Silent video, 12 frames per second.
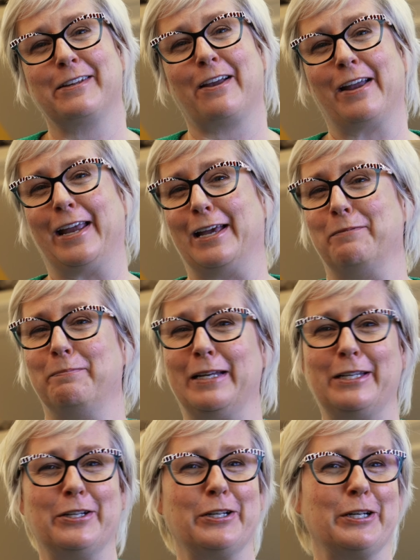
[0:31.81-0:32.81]
I had
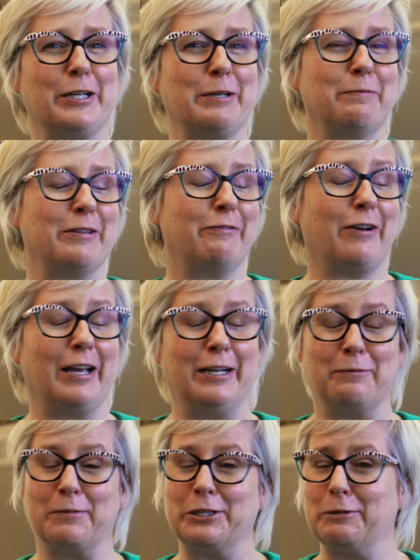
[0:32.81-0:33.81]
midterms,
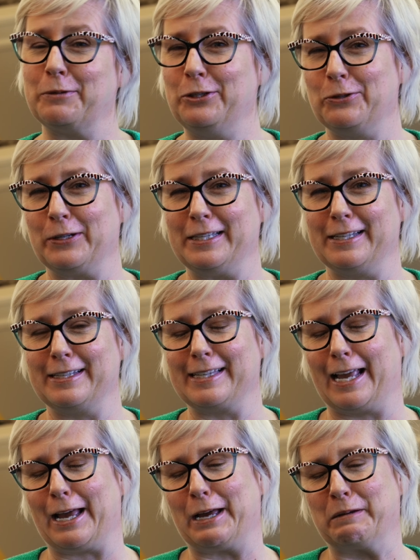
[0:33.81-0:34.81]
final multiple choice
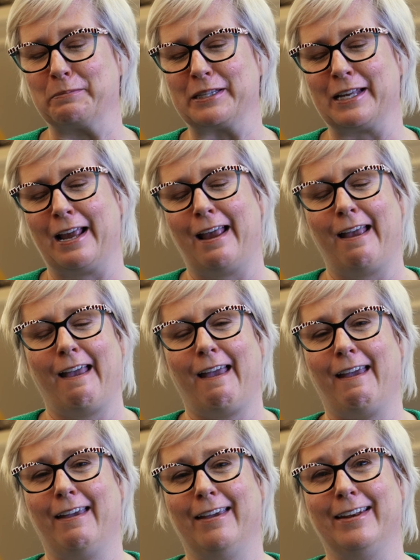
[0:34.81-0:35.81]
exams,
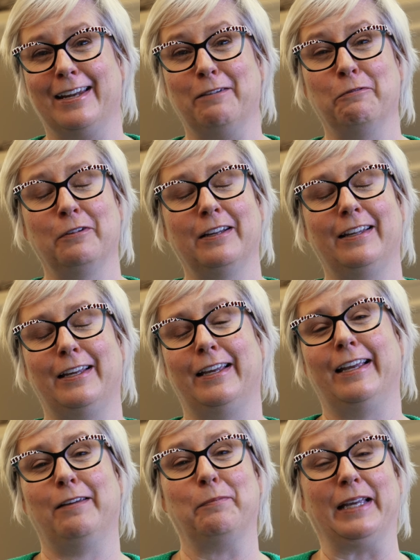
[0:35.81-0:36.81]
and it
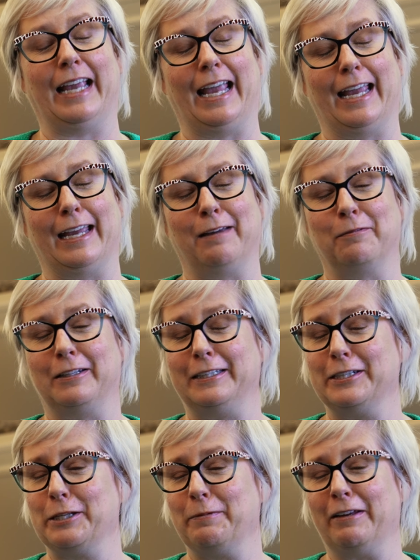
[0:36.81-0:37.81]
really became
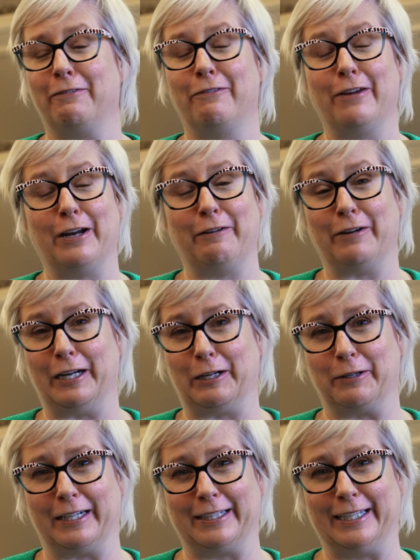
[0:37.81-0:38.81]
clear to me very, very
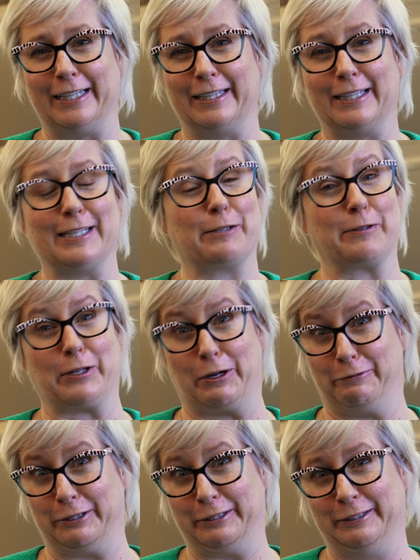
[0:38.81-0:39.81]
quickly that this was
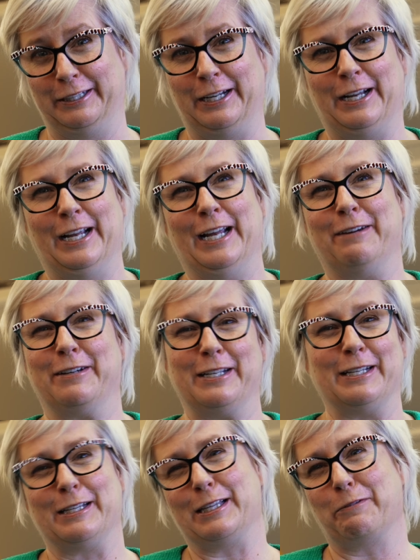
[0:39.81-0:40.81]
awful. It
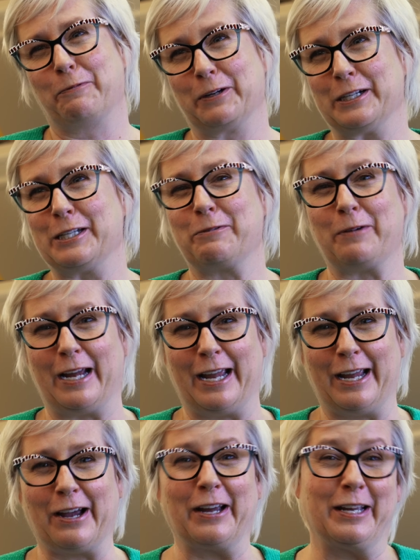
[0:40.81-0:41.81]
was the worst
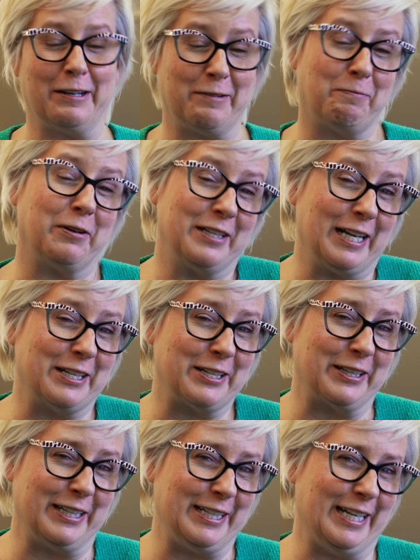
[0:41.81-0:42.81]
way I could
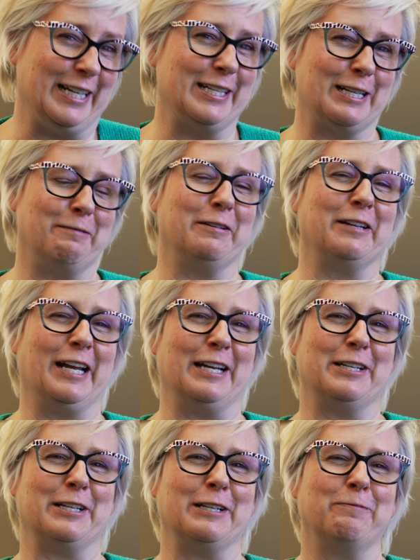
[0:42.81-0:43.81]
potentially teach
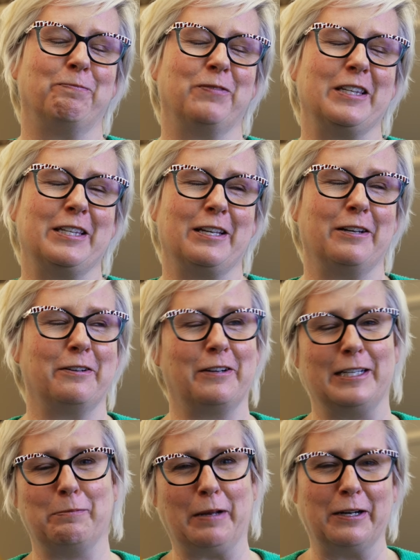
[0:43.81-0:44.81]
communication. So
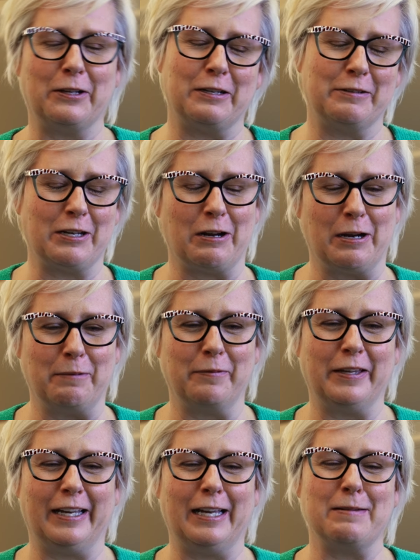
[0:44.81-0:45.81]
I spent a lot of time
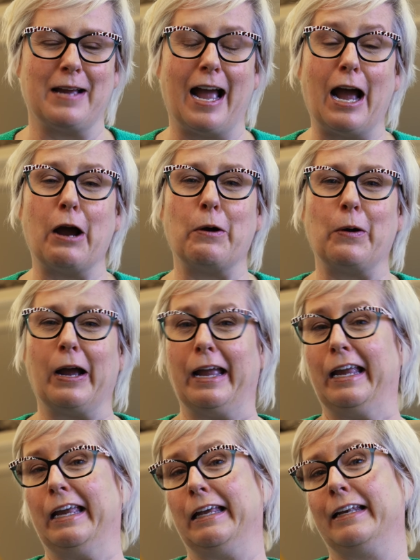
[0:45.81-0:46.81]
thinking how
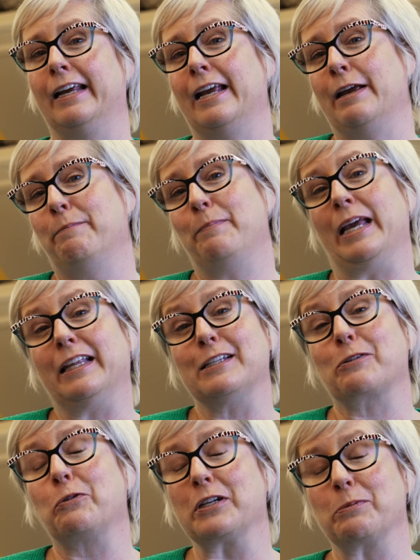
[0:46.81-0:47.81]
I could make
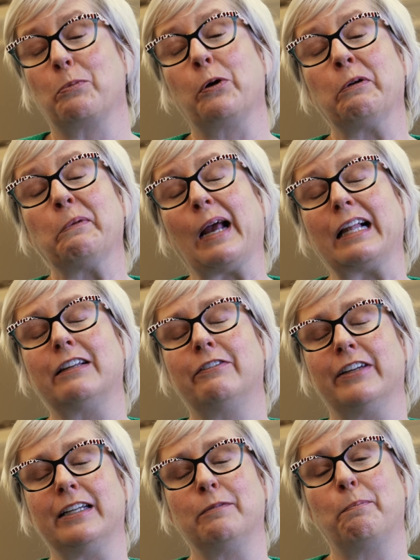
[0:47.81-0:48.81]
this course more
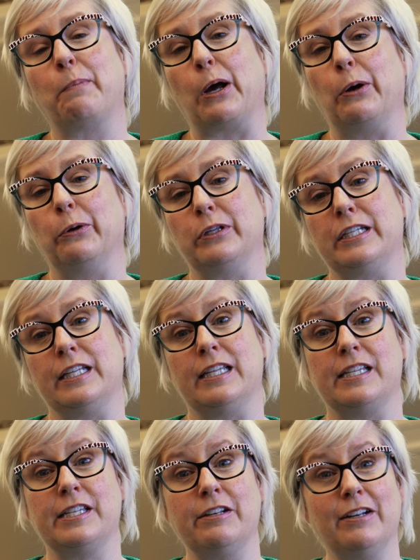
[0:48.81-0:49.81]
relevant both to
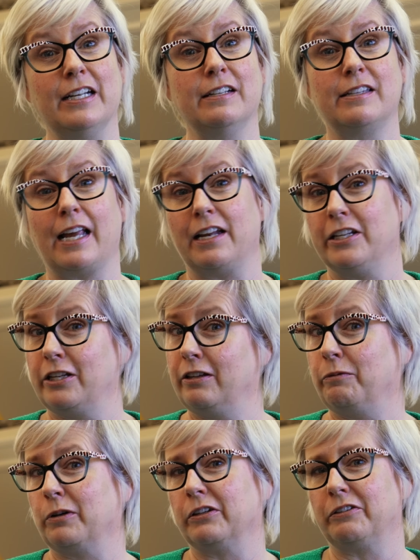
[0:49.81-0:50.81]
the students and to
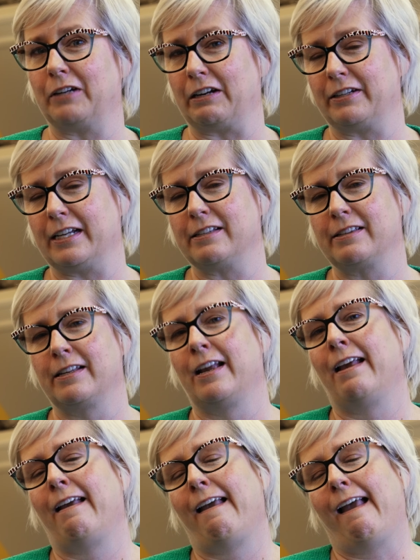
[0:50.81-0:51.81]
the world around us,
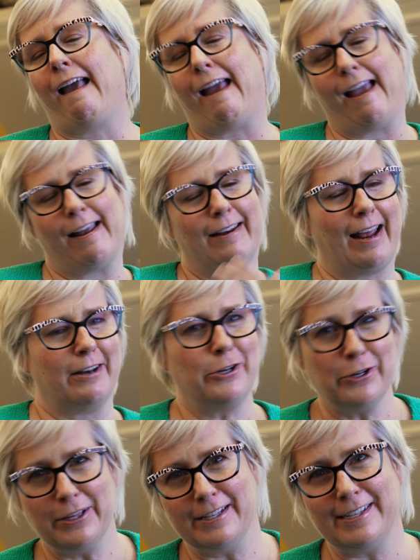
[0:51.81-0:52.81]
and
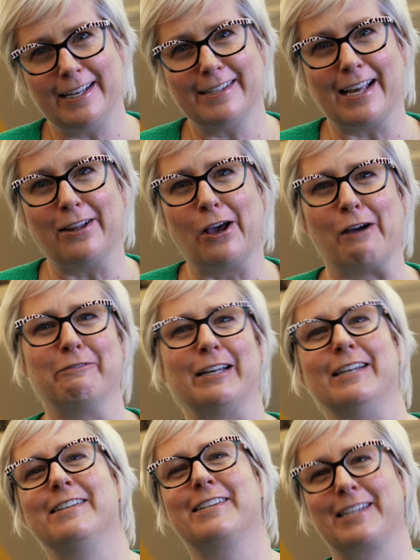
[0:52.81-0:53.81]
entered the CSL
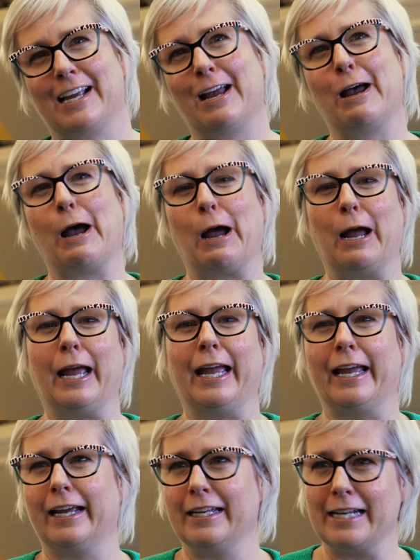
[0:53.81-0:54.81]
office.
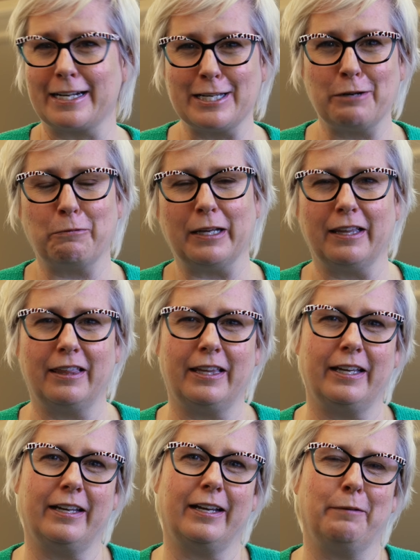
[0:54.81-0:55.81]
I connected with
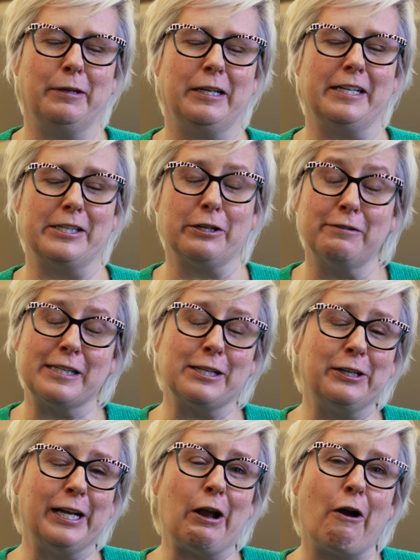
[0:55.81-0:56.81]
the Community Service
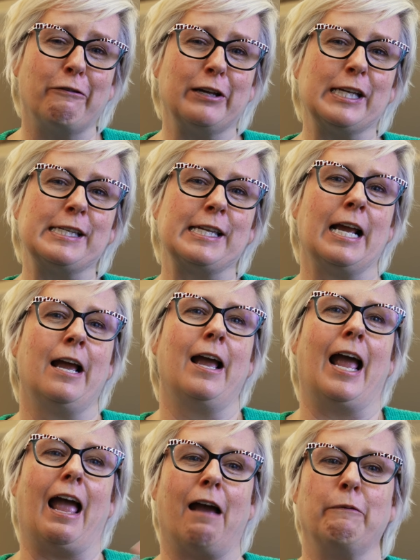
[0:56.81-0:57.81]
Learning office
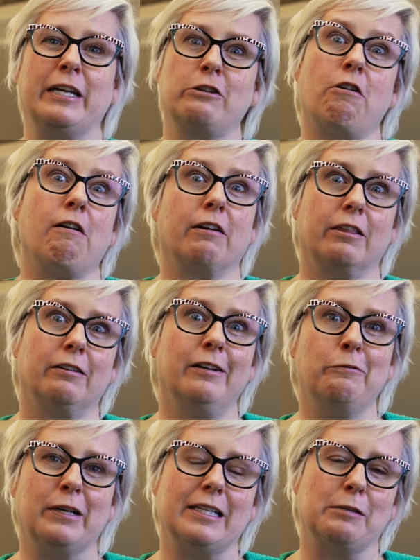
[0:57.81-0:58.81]
and we talked
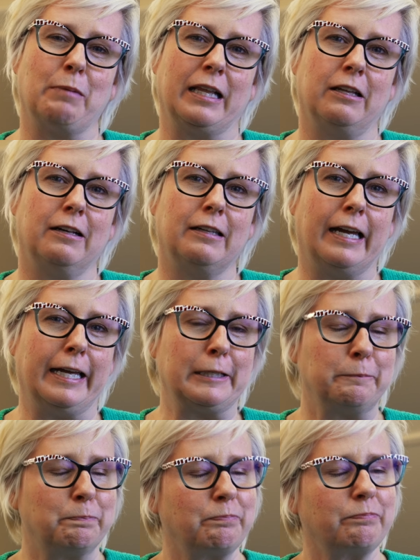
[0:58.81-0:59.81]
through what this might look like.